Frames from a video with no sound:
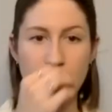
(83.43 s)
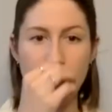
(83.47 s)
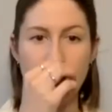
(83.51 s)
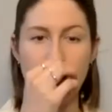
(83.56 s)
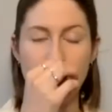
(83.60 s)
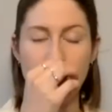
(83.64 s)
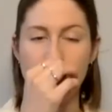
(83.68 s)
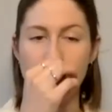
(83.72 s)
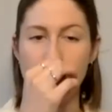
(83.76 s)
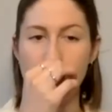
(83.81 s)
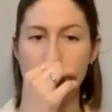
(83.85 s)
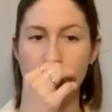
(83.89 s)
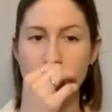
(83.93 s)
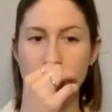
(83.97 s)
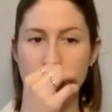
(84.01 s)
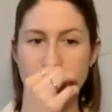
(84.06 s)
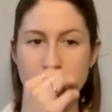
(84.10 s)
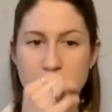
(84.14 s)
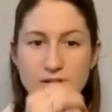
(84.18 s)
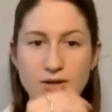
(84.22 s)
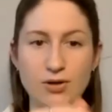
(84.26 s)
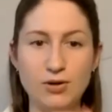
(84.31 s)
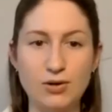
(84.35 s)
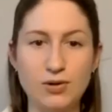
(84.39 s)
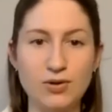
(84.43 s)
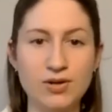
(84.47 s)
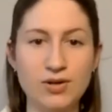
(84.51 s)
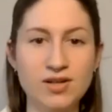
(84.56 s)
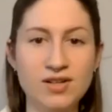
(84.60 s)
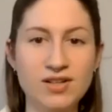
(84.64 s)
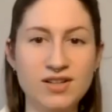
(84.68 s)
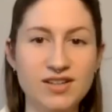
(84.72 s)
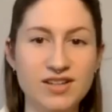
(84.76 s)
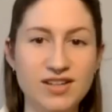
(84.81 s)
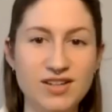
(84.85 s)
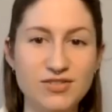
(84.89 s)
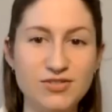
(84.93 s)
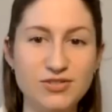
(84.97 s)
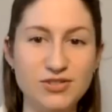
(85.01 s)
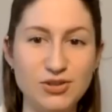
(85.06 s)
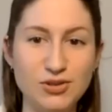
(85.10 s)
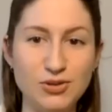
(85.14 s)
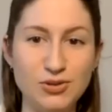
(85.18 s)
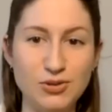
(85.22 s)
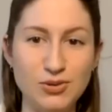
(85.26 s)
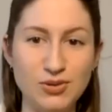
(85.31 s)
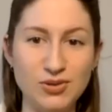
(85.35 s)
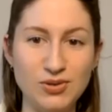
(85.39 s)
Um, so if
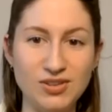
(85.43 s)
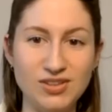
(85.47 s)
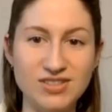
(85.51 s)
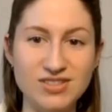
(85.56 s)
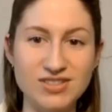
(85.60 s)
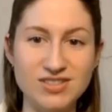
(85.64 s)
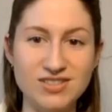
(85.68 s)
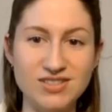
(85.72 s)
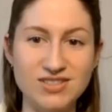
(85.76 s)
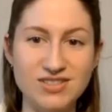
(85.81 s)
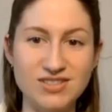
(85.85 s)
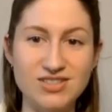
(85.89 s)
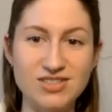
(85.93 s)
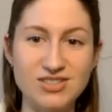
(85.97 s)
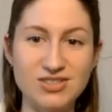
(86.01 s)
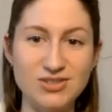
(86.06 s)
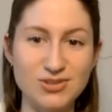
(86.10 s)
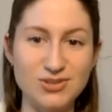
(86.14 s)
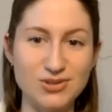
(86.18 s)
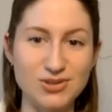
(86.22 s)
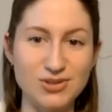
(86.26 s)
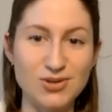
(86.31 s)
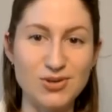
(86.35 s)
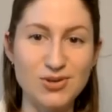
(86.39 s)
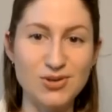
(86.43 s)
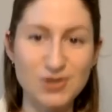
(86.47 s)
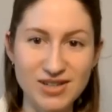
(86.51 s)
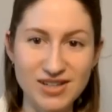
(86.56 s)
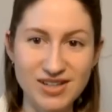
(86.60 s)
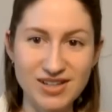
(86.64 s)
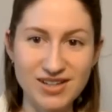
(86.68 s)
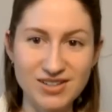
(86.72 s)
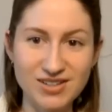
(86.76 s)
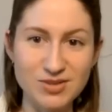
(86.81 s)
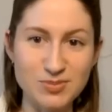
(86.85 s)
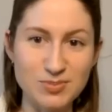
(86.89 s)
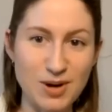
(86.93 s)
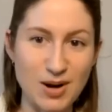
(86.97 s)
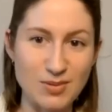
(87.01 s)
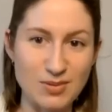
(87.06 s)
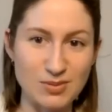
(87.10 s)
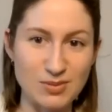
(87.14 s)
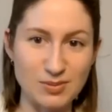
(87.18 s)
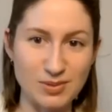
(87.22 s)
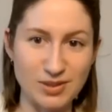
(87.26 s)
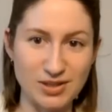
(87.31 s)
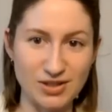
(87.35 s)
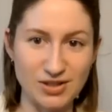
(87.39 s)
you listened to the recording, you
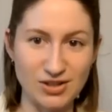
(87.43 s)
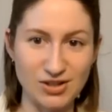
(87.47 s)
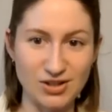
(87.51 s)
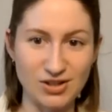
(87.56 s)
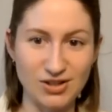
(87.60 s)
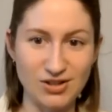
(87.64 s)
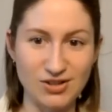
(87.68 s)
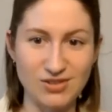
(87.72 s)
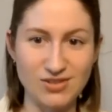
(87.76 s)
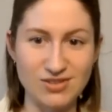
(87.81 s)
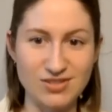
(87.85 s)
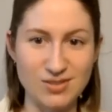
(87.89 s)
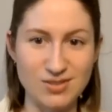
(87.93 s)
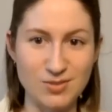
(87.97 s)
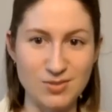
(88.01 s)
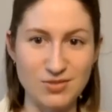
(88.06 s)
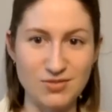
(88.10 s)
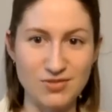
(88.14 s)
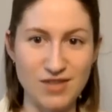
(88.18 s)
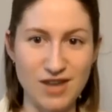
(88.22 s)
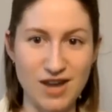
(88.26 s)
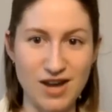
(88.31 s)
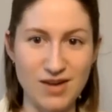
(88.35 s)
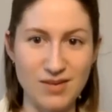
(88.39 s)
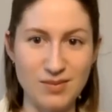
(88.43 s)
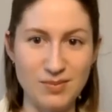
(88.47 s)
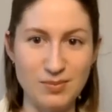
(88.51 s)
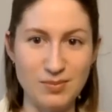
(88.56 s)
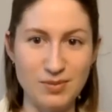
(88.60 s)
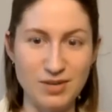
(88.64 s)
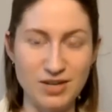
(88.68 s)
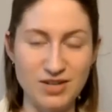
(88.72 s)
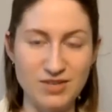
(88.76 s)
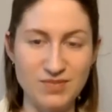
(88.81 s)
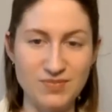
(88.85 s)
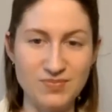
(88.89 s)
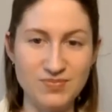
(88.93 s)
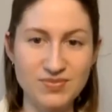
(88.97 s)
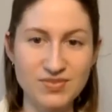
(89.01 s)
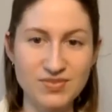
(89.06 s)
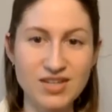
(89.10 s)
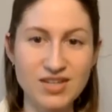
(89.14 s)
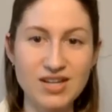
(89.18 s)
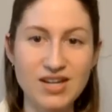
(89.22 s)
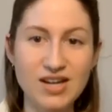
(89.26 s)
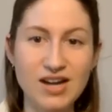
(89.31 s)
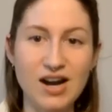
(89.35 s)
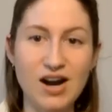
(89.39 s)
probably heard some of that. But
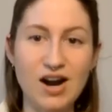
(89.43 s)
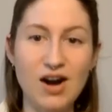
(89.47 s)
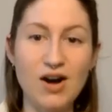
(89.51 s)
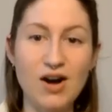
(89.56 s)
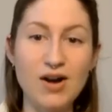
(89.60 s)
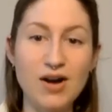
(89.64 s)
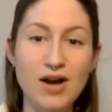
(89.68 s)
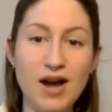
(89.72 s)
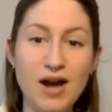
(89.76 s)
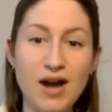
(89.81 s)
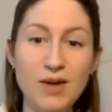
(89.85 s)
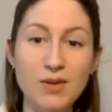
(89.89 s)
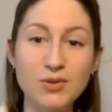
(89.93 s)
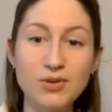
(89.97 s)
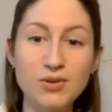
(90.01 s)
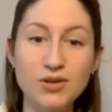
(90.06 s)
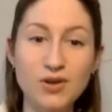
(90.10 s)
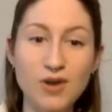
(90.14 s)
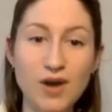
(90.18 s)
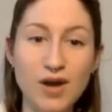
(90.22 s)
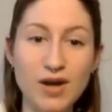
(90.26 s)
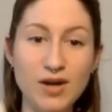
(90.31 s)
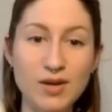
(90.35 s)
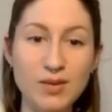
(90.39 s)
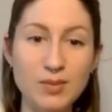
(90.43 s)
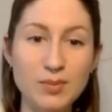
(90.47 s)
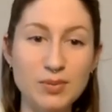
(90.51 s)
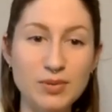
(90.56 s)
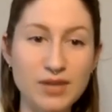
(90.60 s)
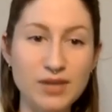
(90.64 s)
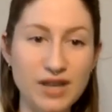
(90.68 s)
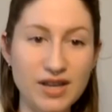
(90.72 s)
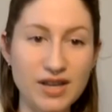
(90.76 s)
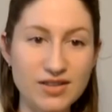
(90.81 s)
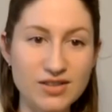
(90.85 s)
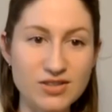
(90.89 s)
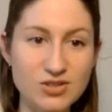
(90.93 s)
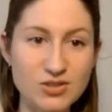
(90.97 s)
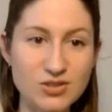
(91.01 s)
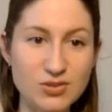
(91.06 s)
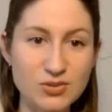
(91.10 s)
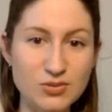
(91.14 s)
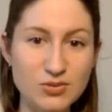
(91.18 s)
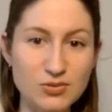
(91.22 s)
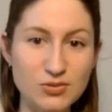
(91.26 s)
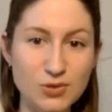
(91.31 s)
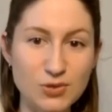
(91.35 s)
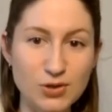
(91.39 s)
I, I will go ahead and play the
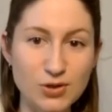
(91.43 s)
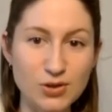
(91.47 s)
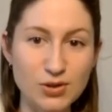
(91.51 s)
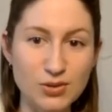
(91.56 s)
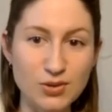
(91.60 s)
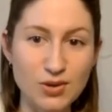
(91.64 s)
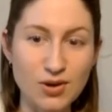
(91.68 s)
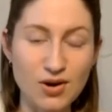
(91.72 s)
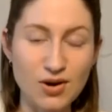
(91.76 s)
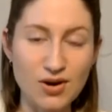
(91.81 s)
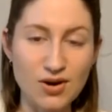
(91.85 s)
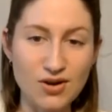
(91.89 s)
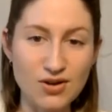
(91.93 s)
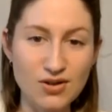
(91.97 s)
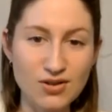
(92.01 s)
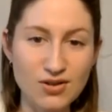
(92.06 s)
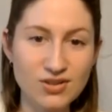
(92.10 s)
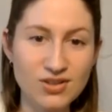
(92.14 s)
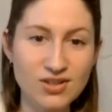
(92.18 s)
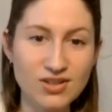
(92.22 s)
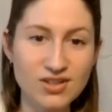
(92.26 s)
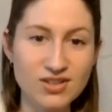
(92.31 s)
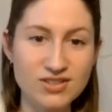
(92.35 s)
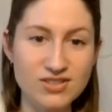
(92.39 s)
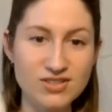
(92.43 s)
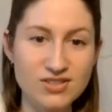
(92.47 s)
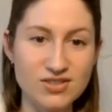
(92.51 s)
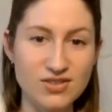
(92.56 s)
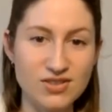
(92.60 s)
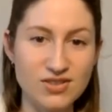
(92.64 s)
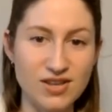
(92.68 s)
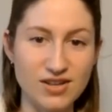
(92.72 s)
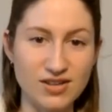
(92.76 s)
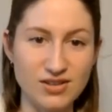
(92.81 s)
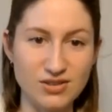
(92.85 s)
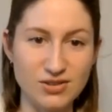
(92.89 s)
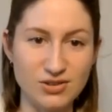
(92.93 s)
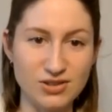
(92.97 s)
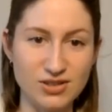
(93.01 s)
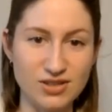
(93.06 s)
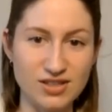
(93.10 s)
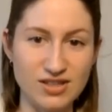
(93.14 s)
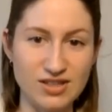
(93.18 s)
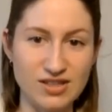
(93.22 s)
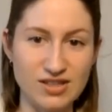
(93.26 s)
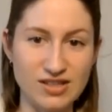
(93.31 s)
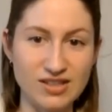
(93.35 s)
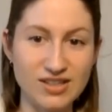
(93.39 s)
tune for you all so that you
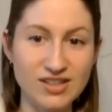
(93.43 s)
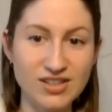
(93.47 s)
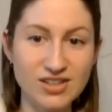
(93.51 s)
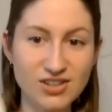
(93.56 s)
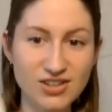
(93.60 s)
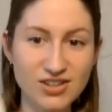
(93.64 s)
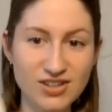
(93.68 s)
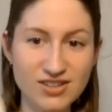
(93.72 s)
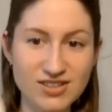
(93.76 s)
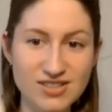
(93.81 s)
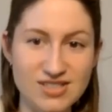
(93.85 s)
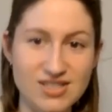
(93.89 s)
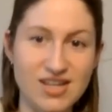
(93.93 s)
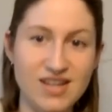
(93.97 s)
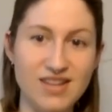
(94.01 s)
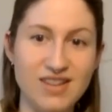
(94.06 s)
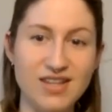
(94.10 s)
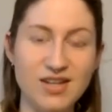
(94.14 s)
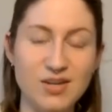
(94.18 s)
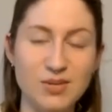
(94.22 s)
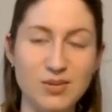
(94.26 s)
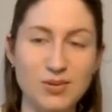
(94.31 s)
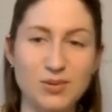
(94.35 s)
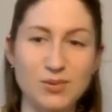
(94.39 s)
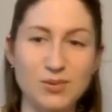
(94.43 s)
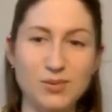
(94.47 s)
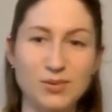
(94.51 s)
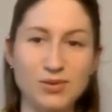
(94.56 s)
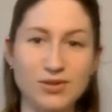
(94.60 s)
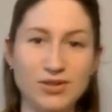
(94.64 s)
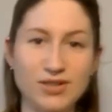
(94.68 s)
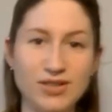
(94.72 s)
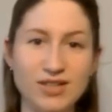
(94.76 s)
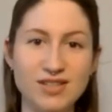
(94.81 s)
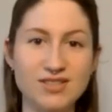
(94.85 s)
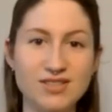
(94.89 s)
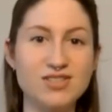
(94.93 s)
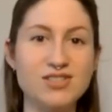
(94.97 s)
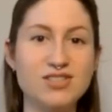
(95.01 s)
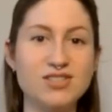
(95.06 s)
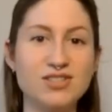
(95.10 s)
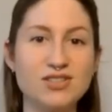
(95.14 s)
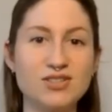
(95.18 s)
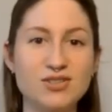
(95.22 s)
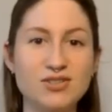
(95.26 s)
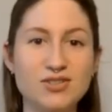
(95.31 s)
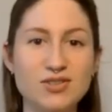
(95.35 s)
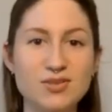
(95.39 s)
can hear it, and then we will get
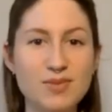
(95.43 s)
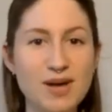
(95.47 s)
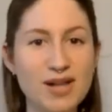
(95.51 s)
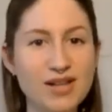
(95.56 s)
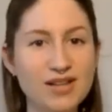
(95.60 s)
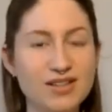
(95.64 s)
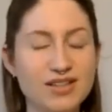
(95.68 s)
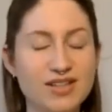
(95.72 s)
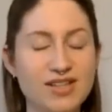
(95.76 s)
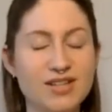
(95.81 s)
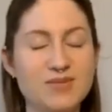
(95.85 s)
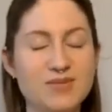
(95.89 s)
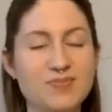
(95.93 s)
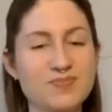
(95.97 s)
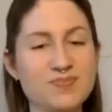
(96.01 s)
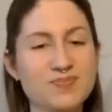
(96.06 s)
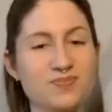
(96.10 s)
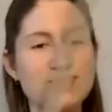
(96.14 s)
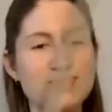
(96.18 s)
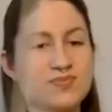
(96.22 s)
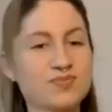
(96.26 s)
into the melody.